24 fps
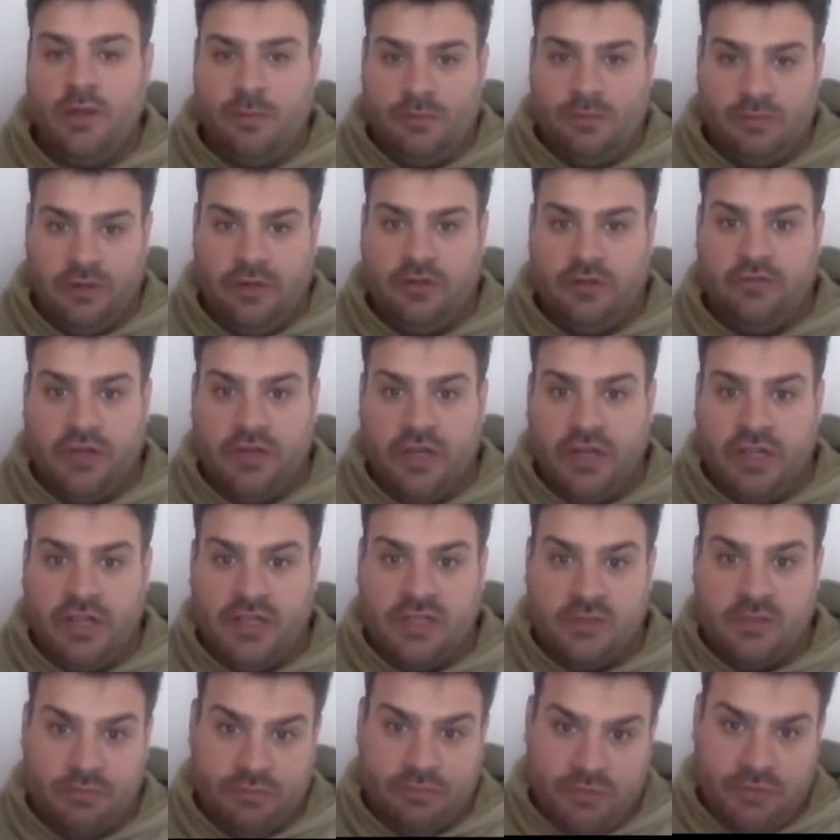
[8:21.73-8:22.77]
Breadrin
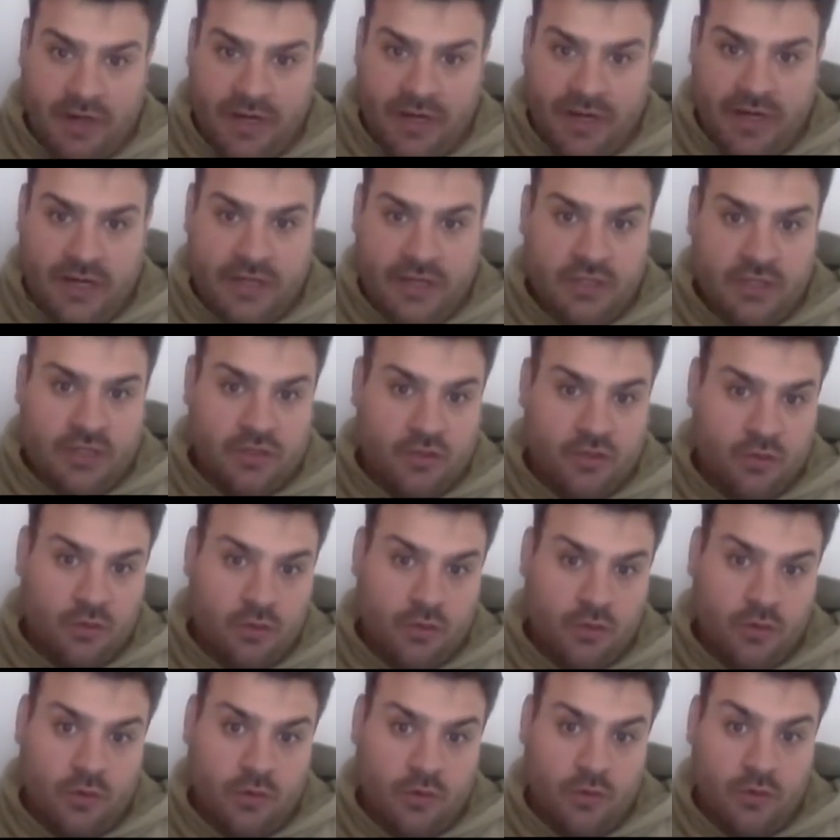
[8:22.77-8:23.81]
as a brand,
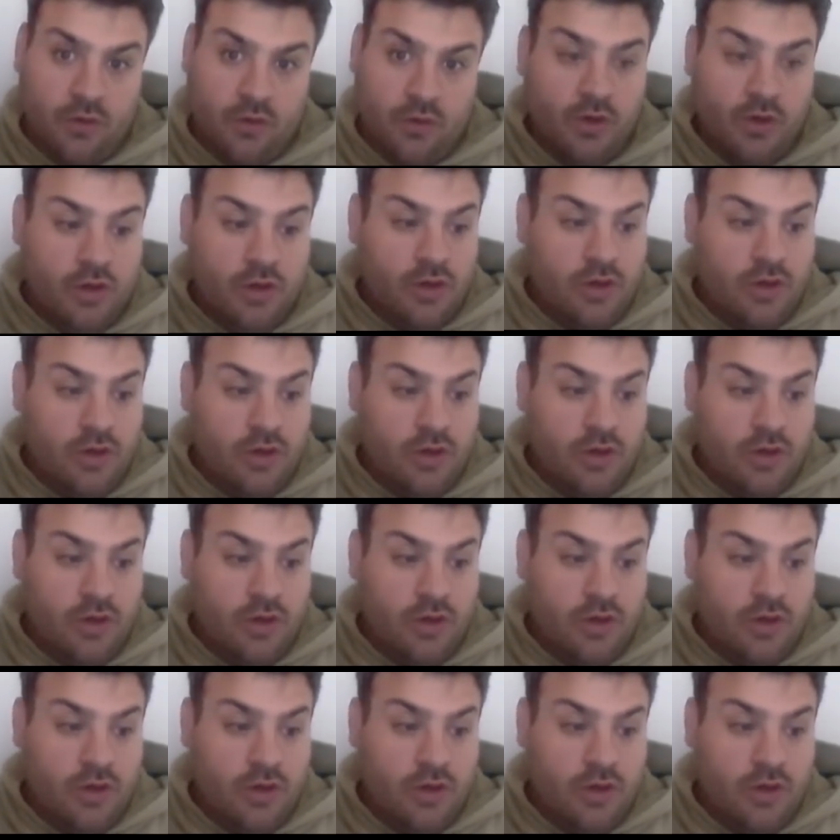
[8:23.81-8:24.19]
or